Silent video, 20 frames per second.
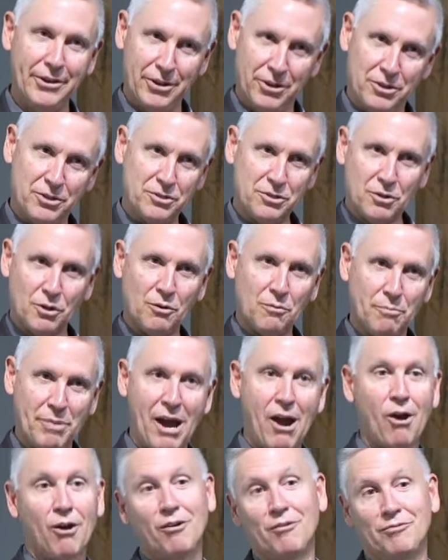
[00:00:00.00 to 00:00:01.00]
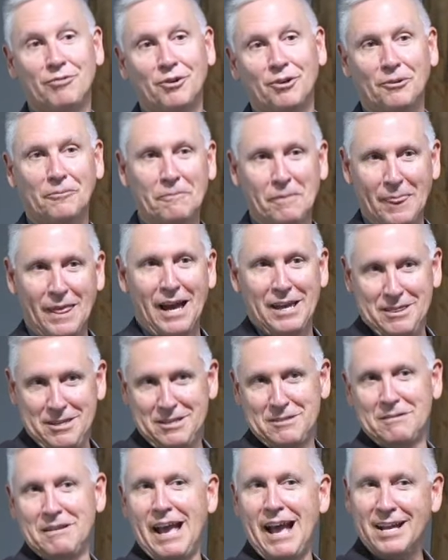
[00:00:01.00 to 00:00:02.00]
so powerful? I think
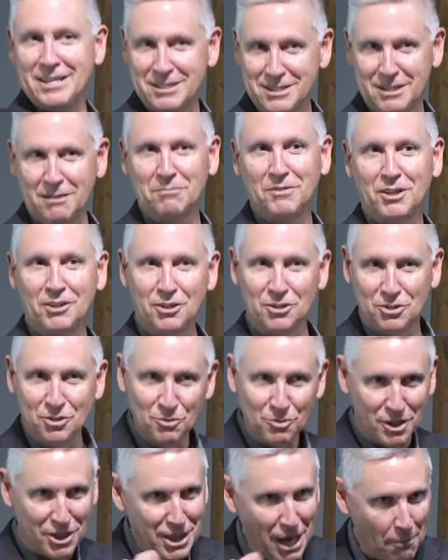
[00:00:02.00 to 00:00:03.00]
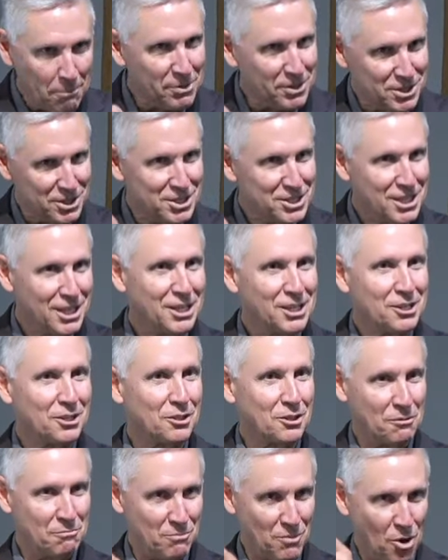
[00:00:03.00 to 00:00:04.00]
it has something to do with that
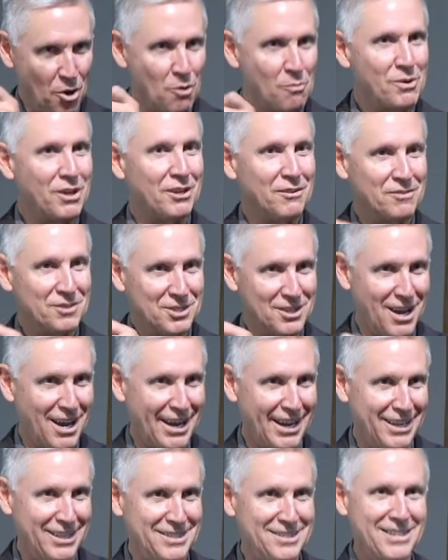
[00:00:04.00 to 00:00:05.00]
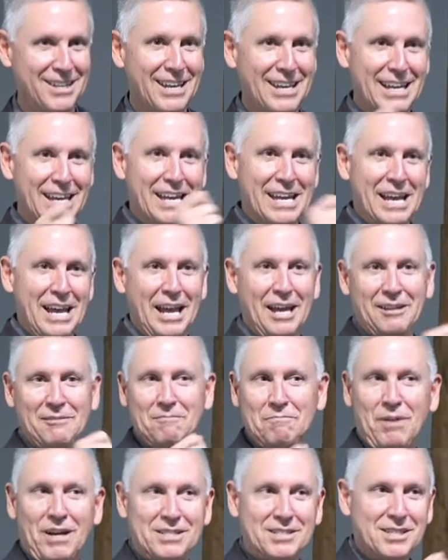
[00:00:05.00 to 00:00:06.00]
particular moment of science. And
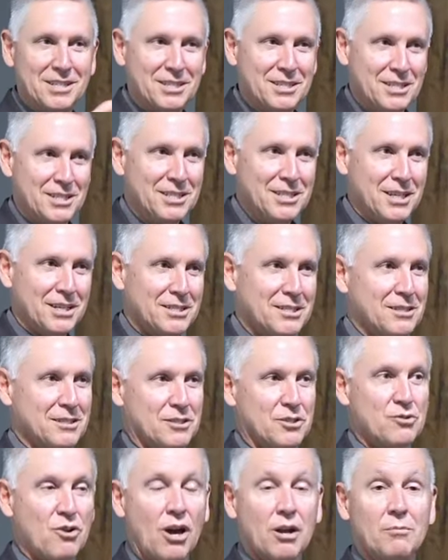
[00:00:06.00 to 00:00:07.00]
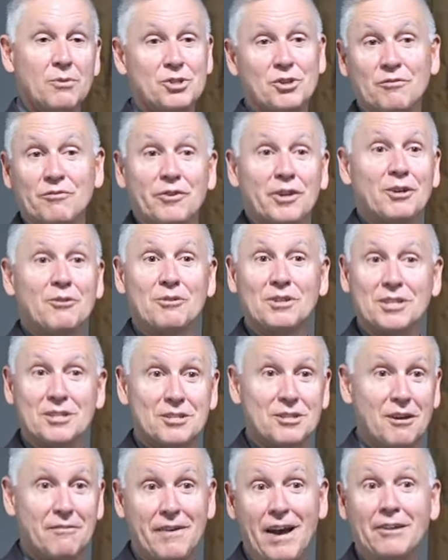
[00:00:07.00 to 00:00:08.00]
by 66, astronomers are figuring this
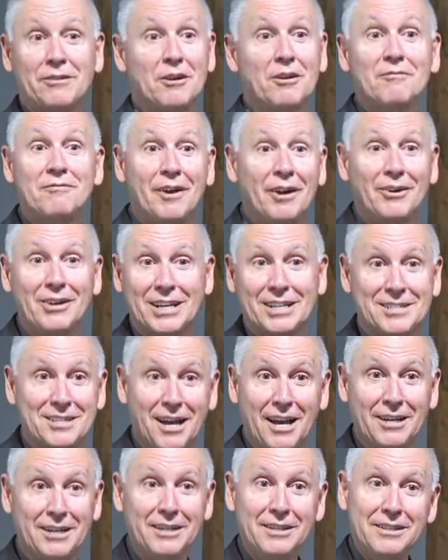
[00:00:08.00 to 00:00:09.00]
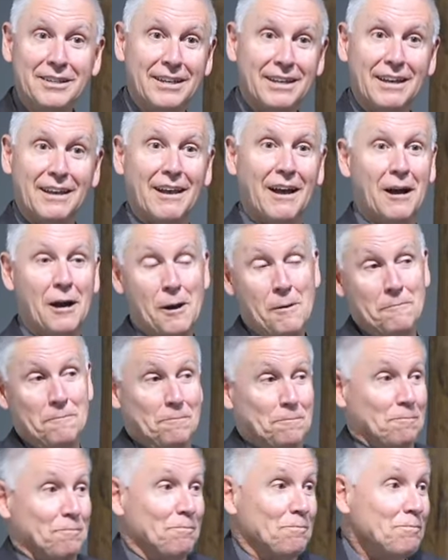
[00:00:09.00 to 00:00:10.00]
stuff out. They're very excited.
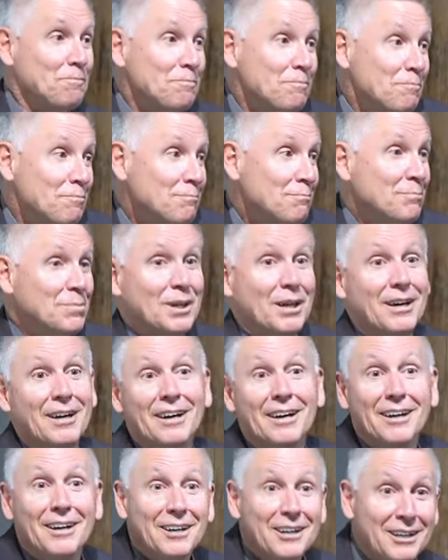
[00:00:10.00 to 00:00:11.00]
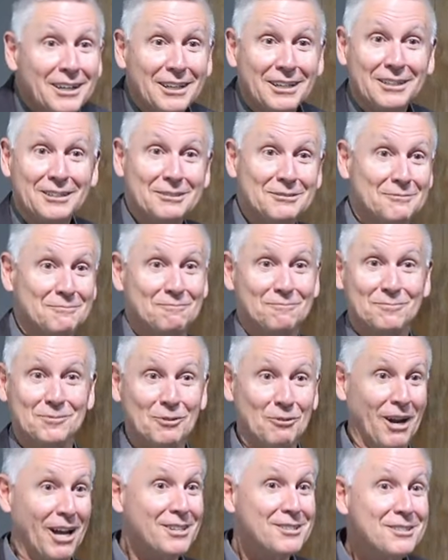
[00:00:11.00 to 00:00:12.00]
Um, but the
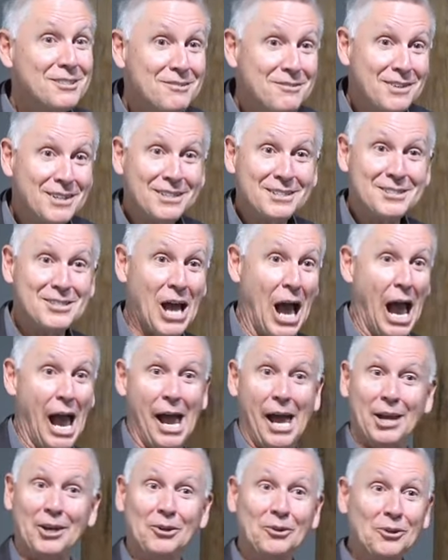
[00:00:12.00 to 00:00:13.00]
rest of us, I don't